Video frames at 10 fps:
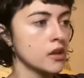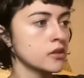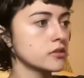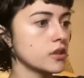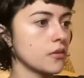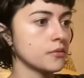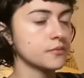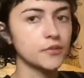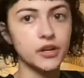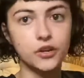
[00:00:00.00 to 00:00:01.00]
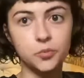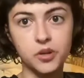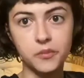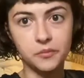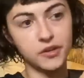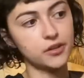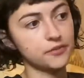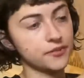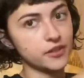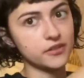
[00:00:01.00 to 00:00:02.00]
So, we're gonna open up my mirror
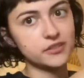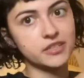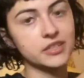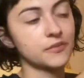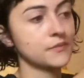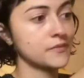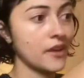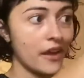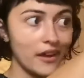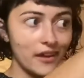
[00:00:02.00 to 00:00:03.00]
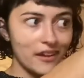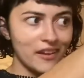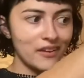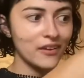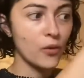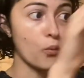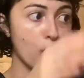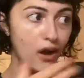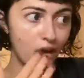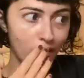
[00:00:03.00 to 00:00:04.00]
first. Hey,
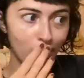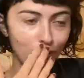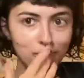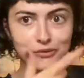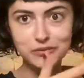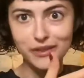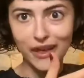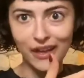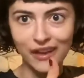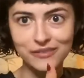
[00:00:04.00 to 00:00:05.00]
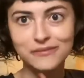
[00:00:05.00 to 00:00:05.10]
whoa, who's that?